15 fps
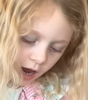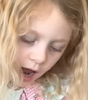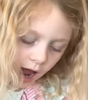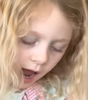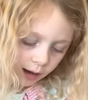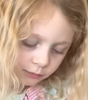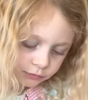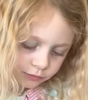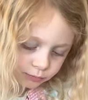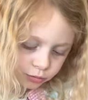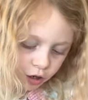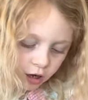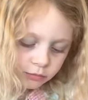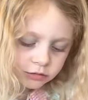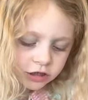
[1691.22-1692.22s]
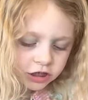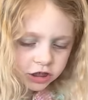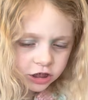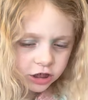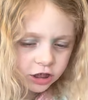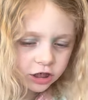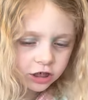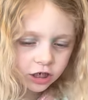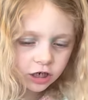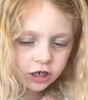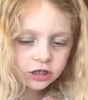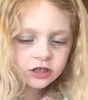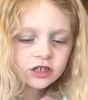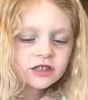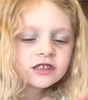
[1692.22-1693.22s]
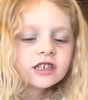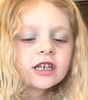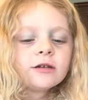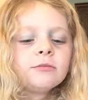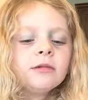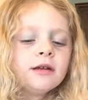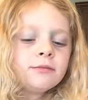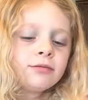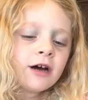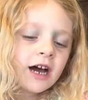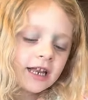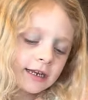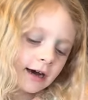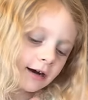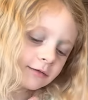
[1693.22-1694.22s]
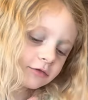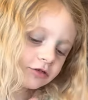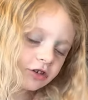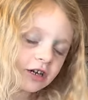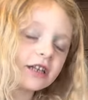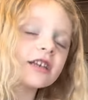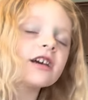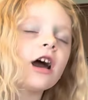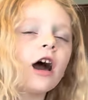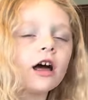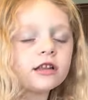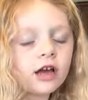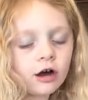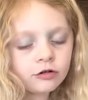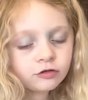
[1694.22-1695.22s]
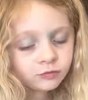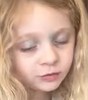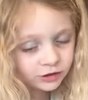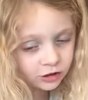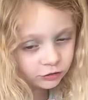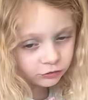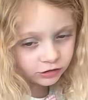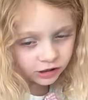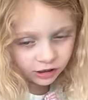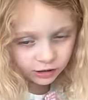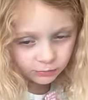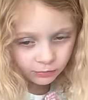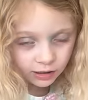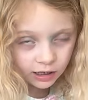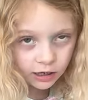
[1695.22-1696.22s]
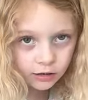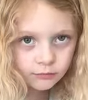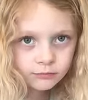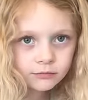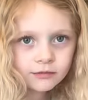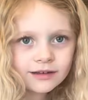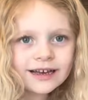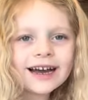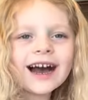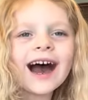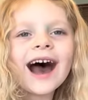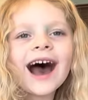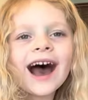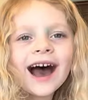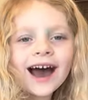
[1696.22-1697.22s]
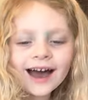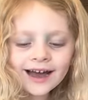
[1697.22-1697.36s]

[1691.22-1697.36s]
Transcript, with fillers: I'm about to go. Just give me a pineapple drink. That would be okay now.